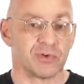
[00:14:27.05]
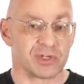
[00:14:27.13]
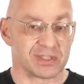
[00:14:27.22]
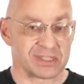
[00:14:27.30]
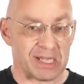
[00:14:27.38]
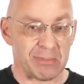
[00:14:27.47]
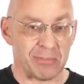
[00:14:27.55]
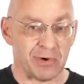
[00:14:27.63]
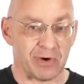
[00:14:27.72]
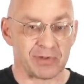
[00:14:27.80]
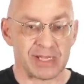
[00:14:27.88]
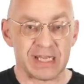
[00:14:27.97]
for the
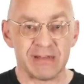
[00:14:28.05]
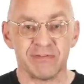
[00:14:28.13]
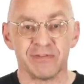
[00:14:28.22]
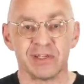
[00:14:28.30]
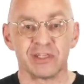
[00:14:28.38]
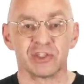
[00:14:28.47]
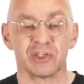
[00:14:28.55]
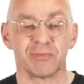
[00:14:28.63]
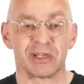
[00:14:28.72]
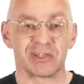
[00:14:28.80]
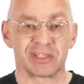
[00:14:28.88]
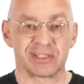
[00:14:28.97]
sum of an infinite
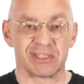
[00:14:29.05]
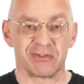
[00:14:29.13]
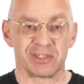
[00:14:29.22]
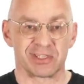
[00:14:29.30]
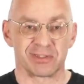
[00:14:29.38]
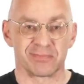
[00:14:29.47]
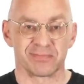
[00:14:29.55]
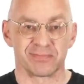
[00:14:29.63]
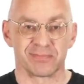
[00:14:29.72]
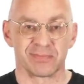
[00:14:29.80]
geometric series.